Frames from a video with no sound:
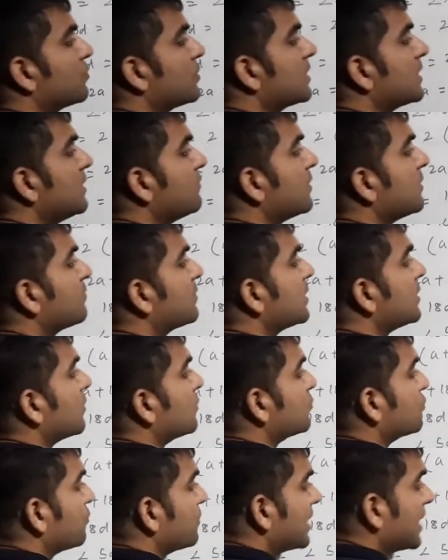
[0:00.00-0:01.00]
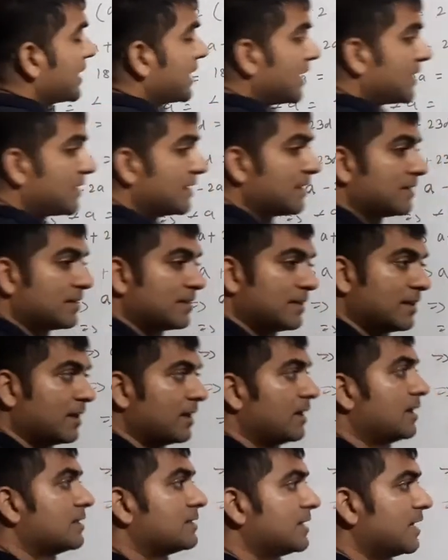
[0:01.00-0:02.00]
So T15 also we are getting
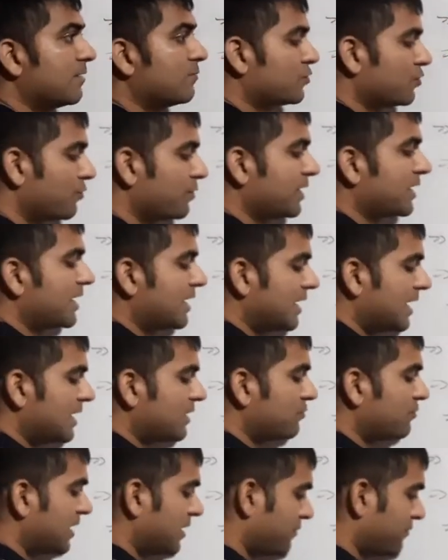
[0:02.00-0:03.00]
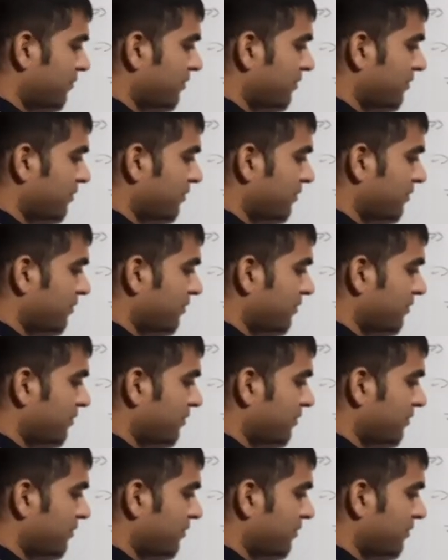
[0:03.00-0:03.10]
same. So we can write what?